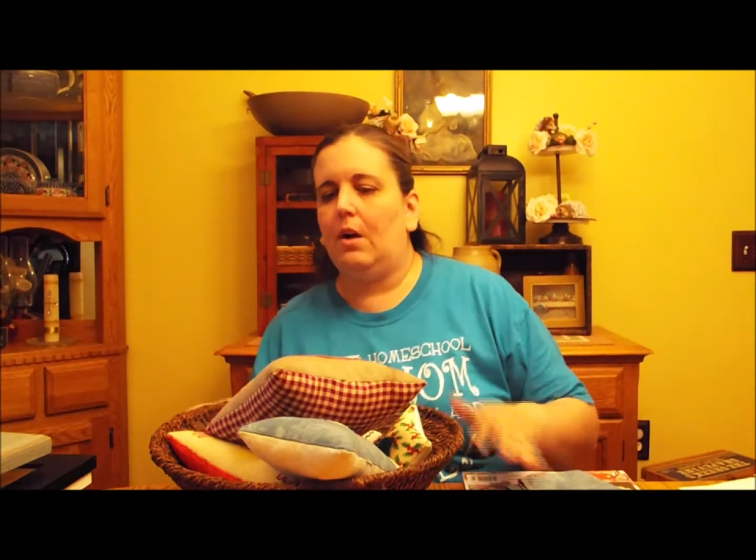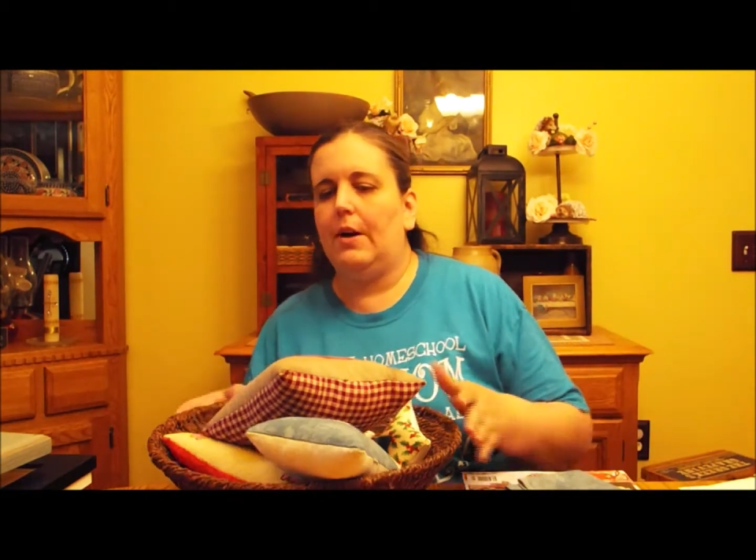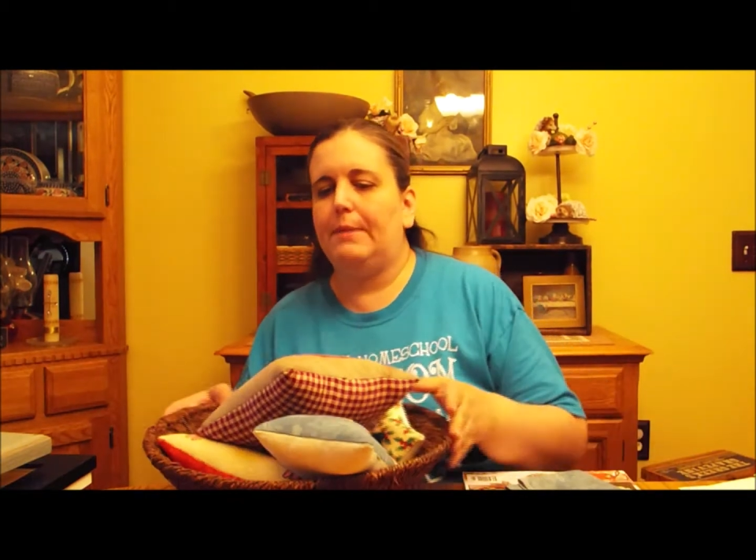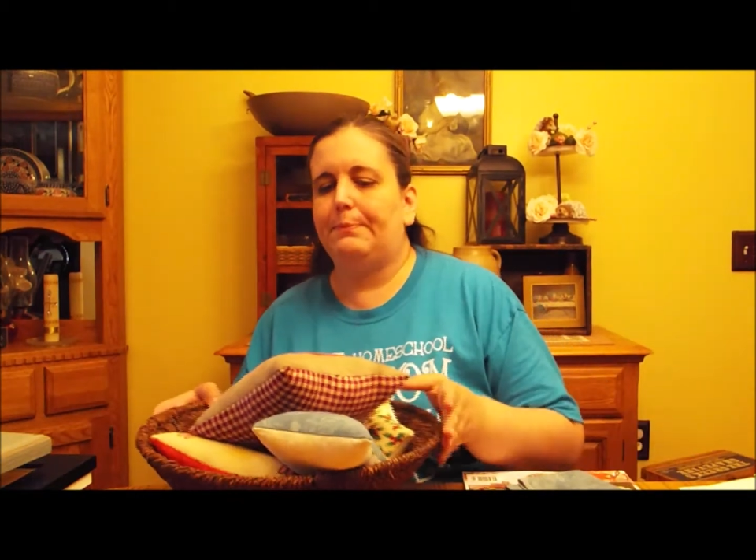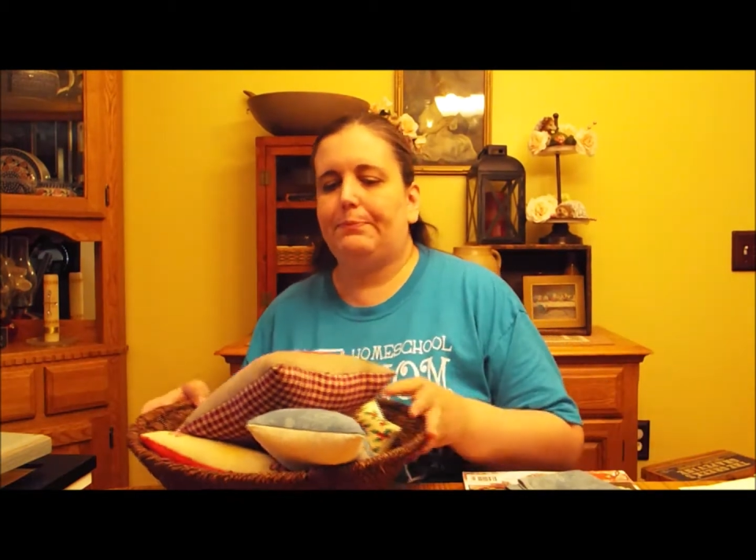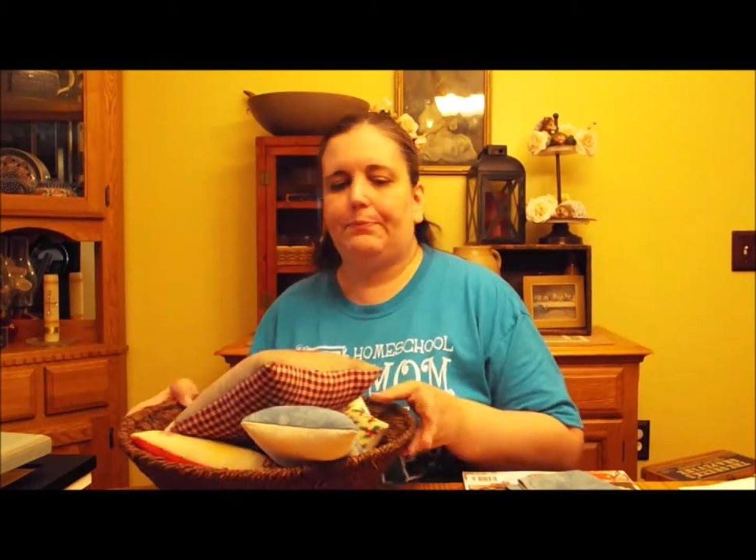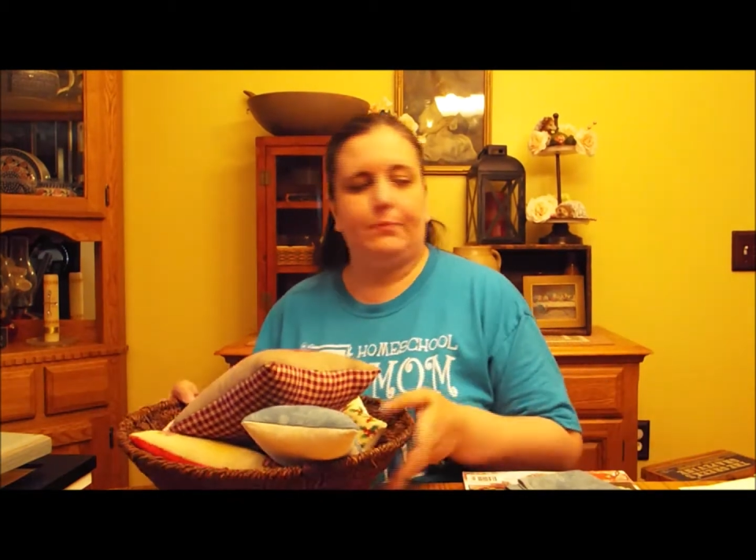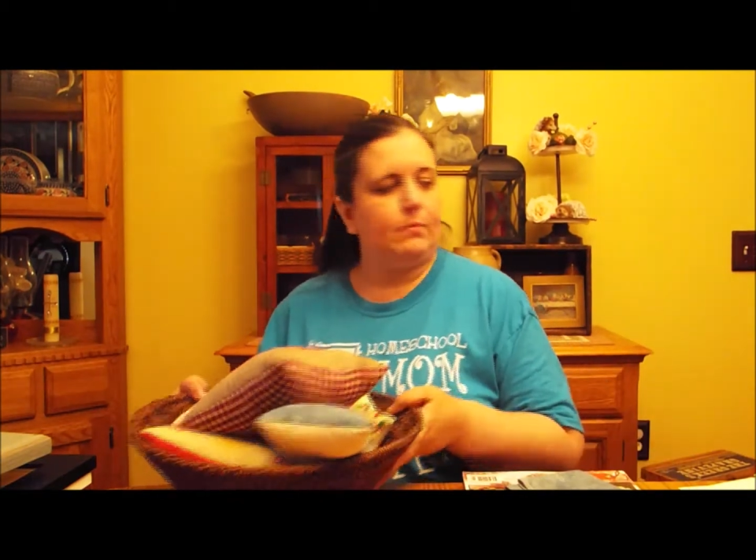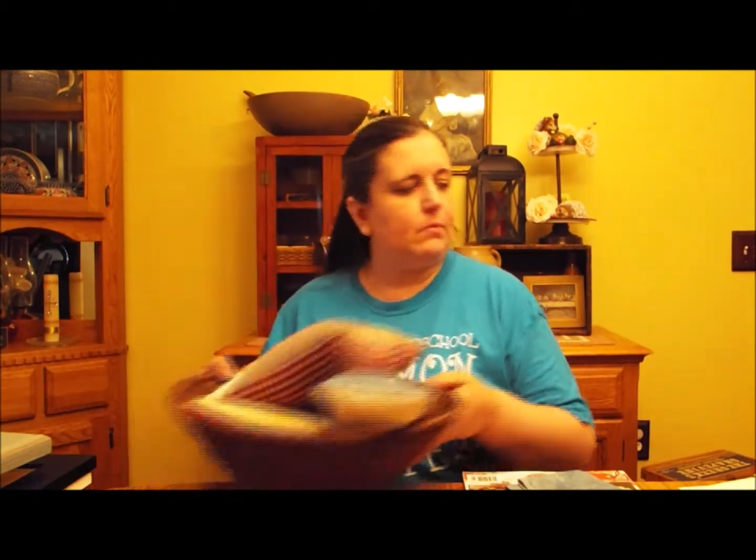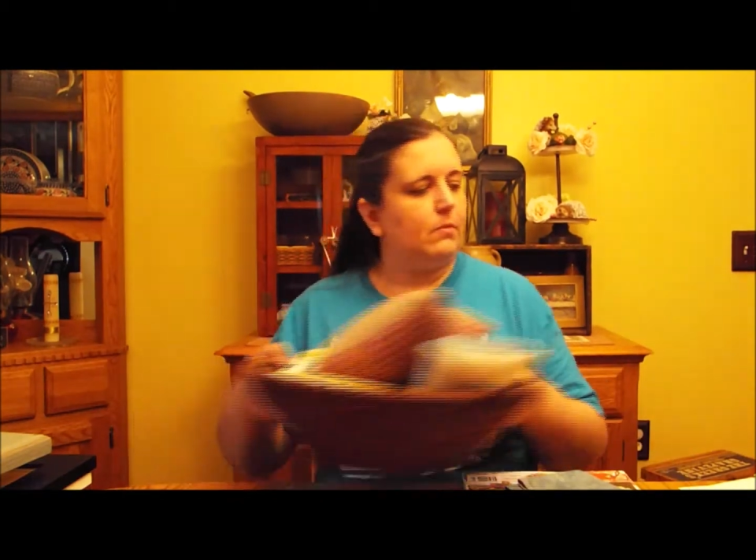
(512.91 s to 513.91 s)
right,
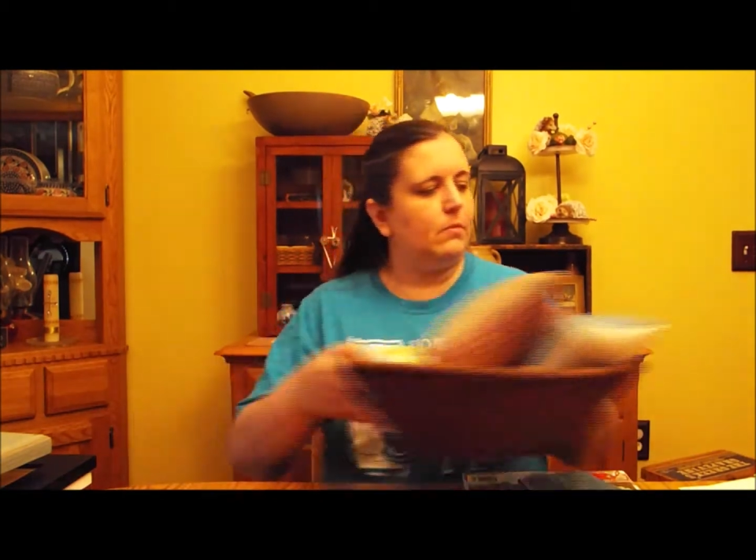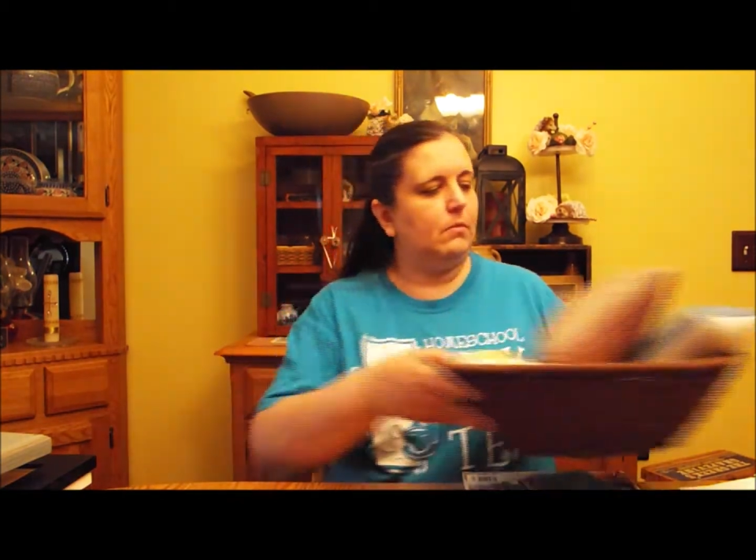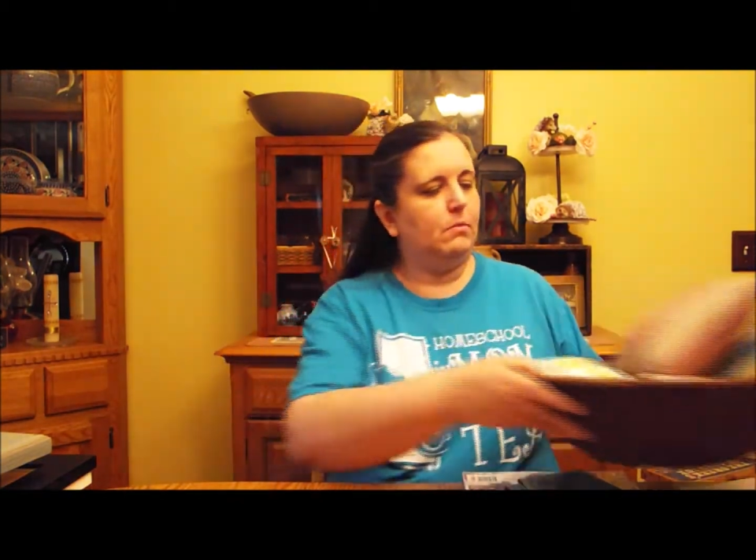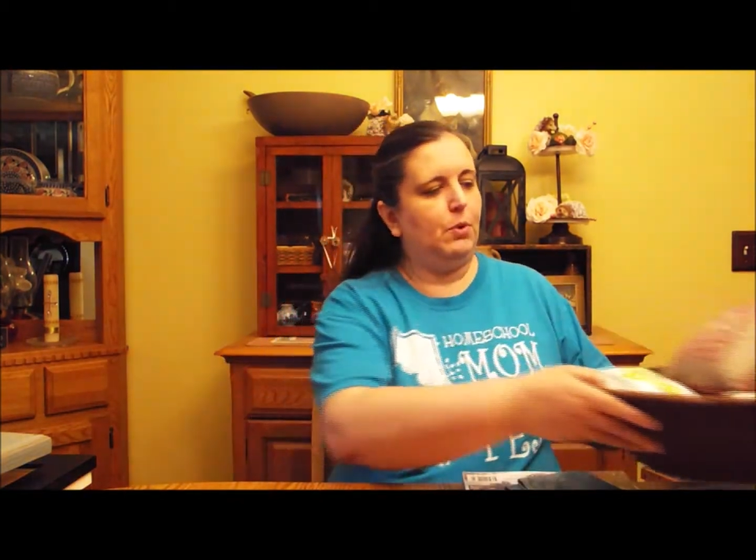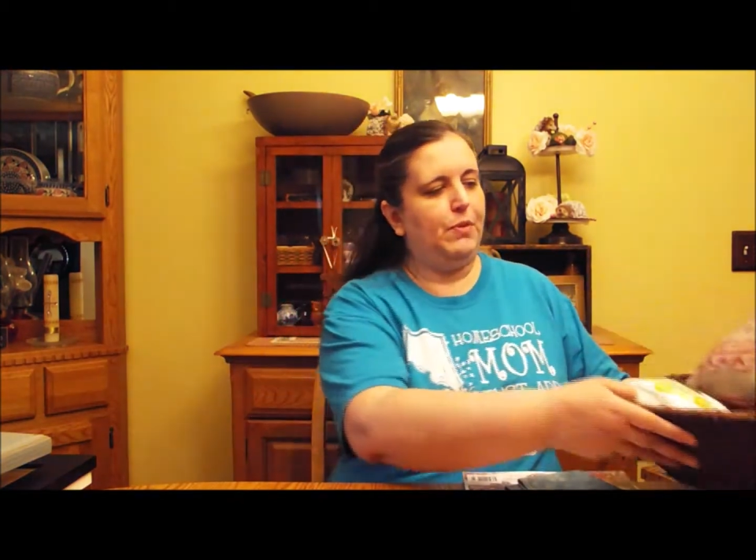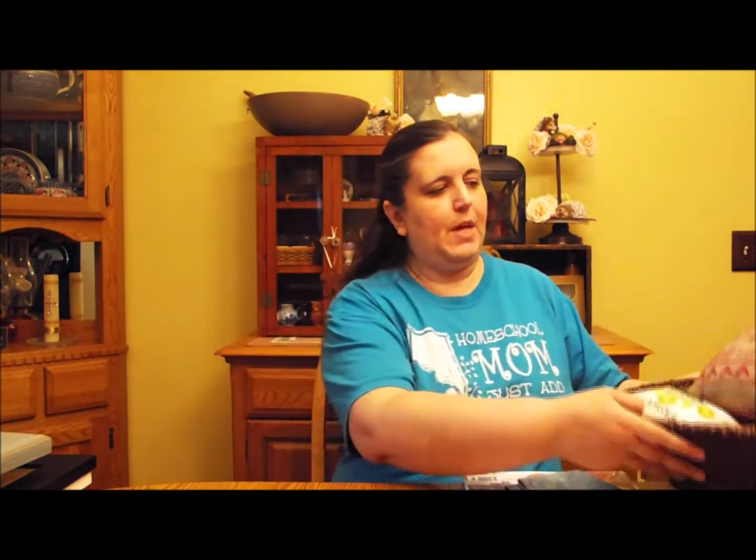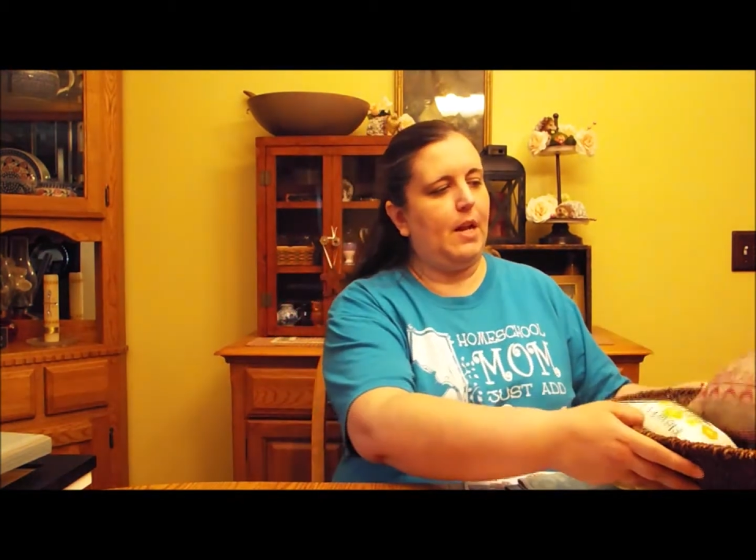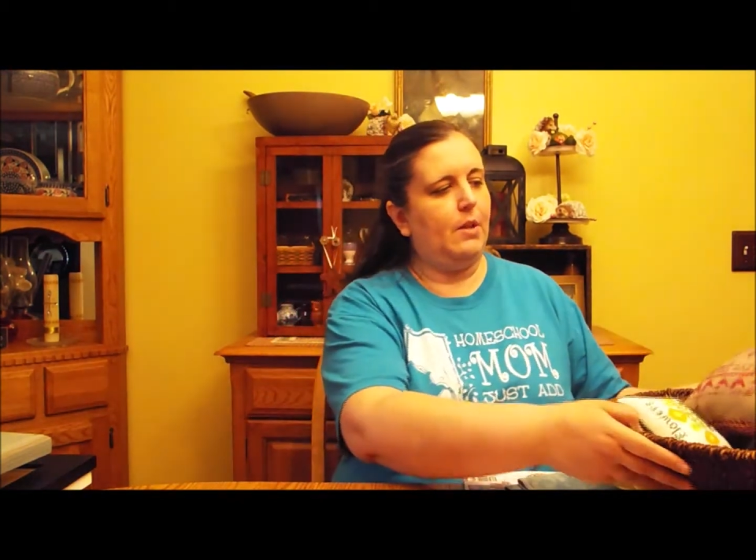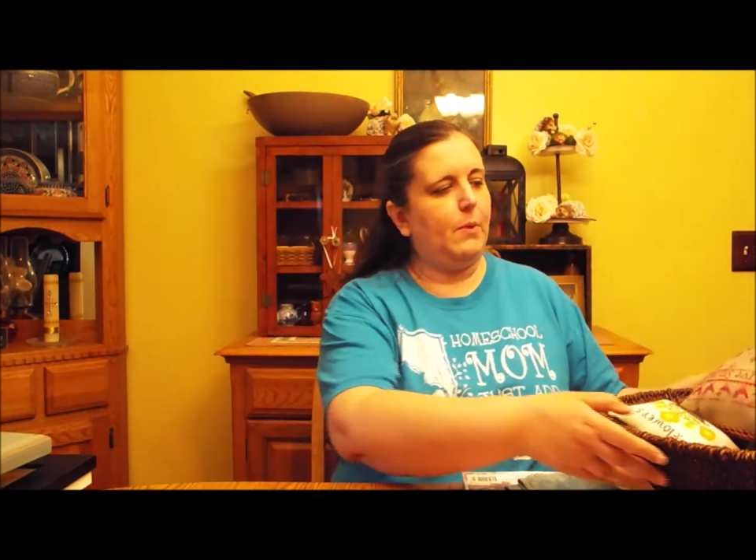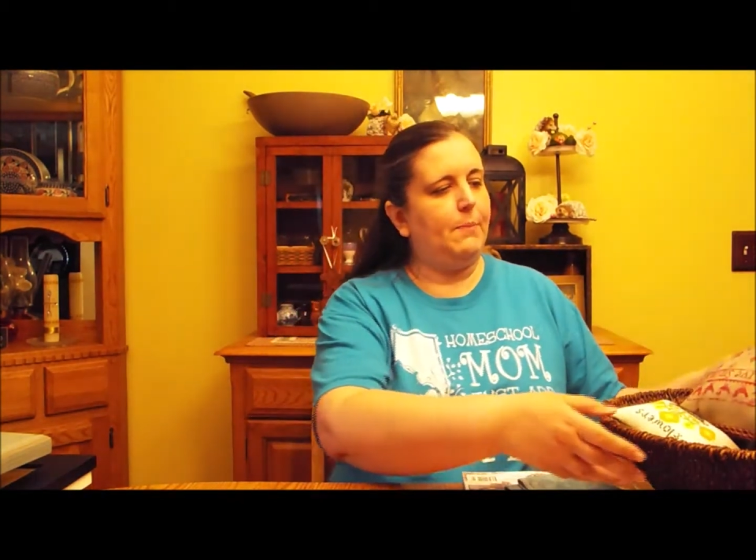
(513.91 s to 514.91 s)
move that out
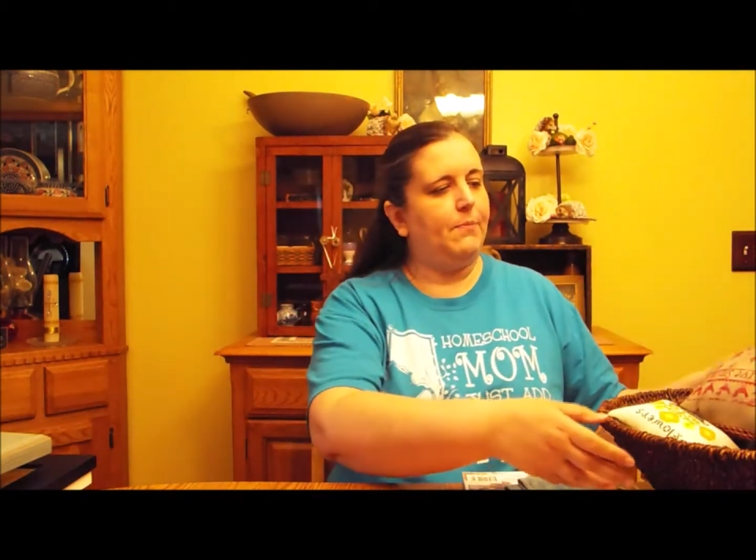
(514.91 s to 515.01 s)
of the way.